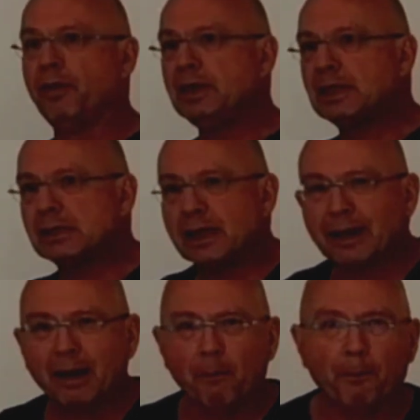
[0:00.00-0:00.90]
This is
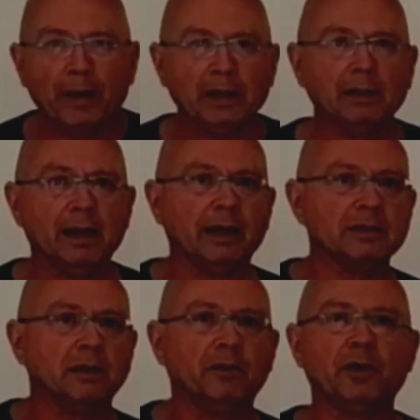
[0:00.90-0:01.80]
a completely
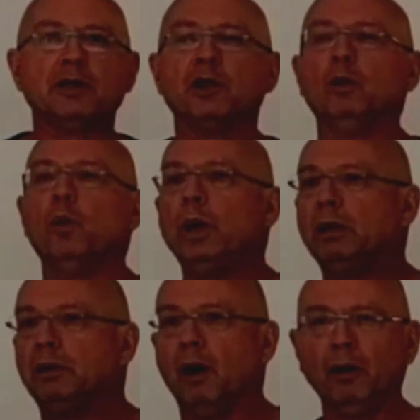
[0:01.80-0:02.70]
acceleration.
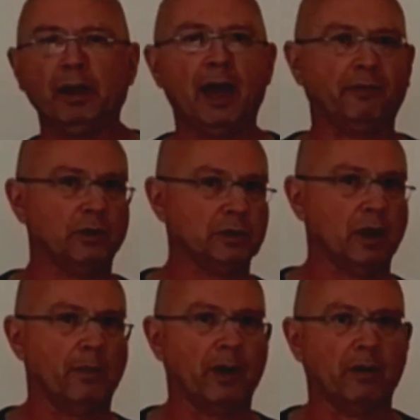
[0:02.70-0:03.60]
We don't have to
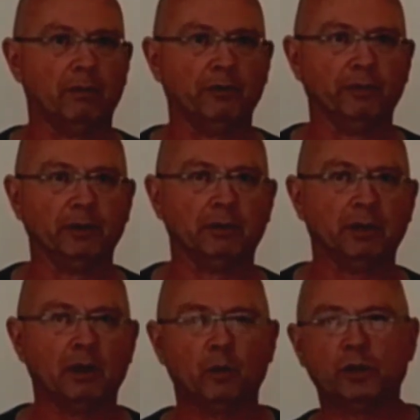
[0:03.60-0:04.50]
stop our movement.
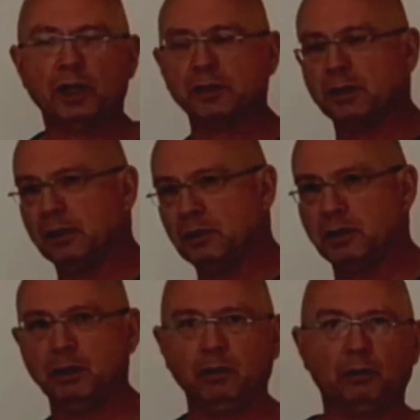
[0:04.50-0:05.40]
We just
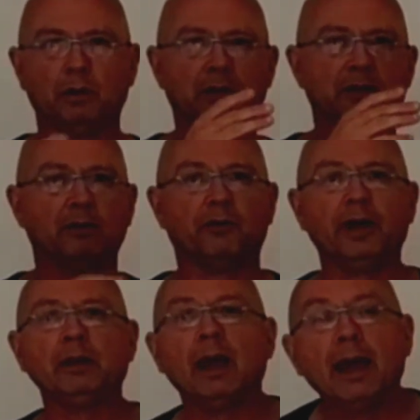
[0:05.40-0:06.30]
continue to
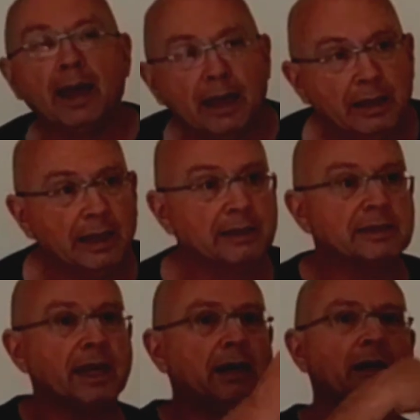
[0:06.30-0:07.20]
accelerate in
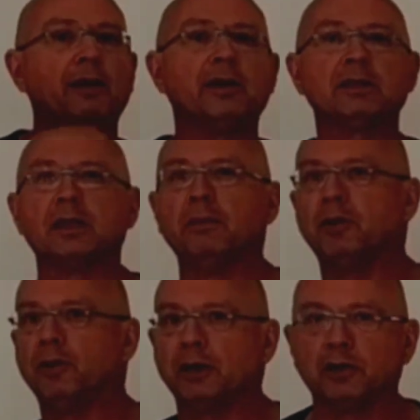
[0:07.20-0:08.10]
exactly the
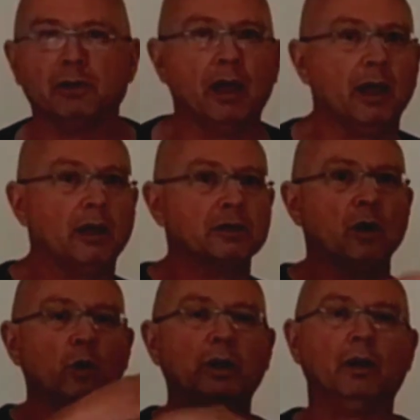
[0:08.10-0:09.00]
same direction.
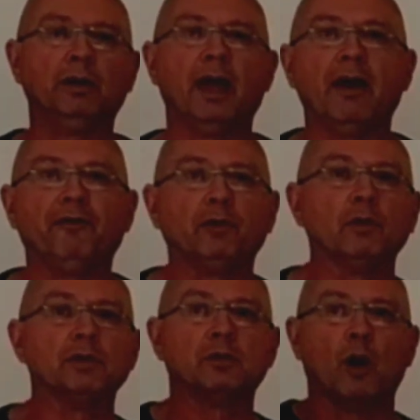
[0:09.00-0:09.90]
So we don't have
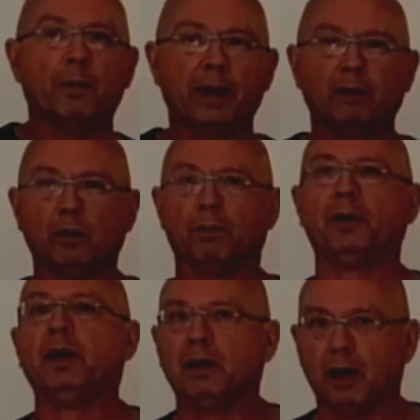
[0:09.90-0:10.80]
to stop and to
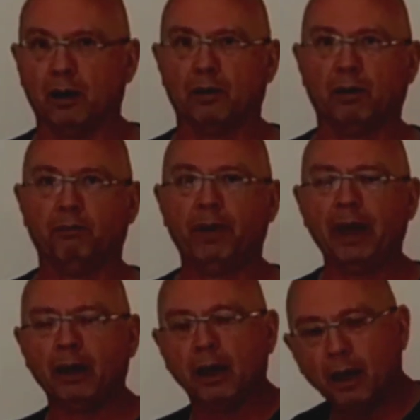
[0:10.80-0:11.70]
bring our arm
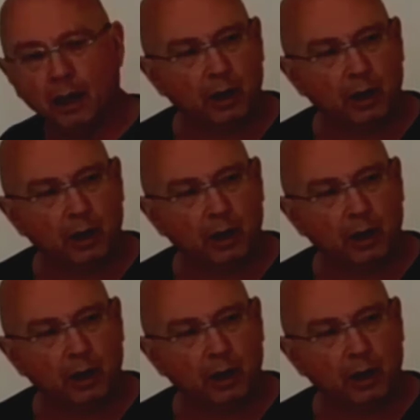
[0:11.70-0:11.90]
back.